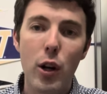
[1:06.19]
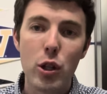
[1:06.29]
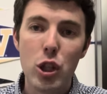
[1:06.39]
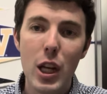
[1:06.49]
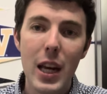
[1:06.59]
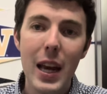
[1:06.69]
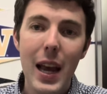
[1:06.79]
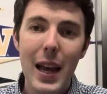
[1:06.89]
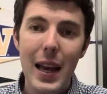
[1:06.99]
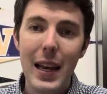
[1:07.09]
G
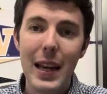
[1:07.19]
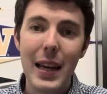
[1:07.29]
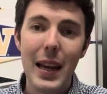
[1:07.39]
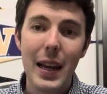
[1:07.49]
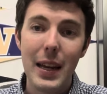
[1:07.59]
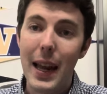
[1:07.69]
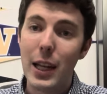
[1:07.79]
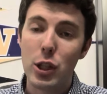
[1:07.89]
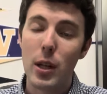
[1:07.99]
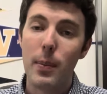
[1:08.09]
E Nation,